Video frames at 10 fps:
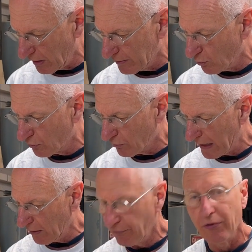and we'll
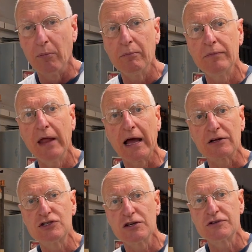route them
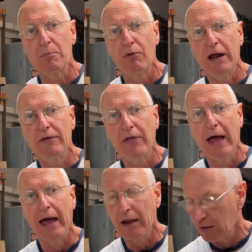next, just to break
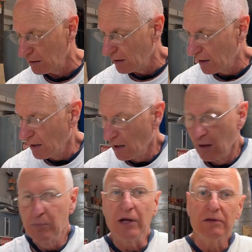that.
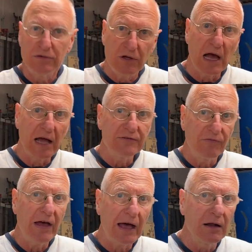But you guys have
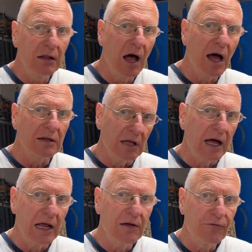had a
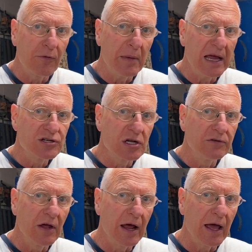lot of information
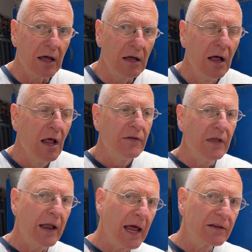today.
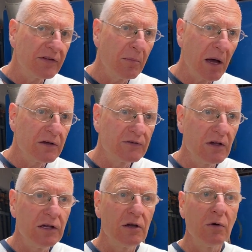Now, the next time I
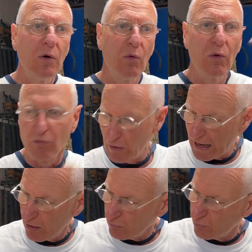see you, we'll
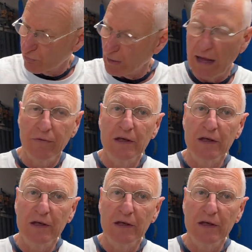round